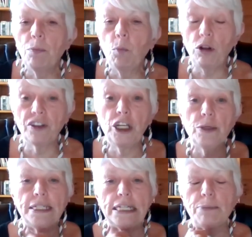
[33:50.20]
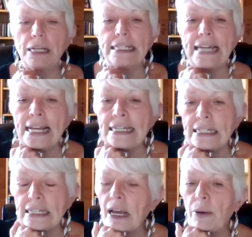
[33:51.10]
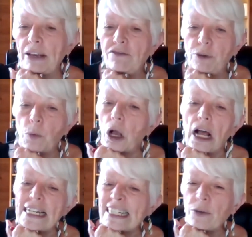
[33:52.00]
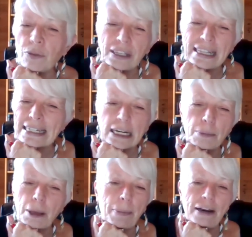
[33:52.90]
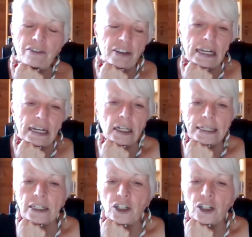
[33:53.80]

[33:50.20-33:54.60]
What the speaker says: what the use is. But a standard going in for work, I don't think that's going to be a benefit in kind,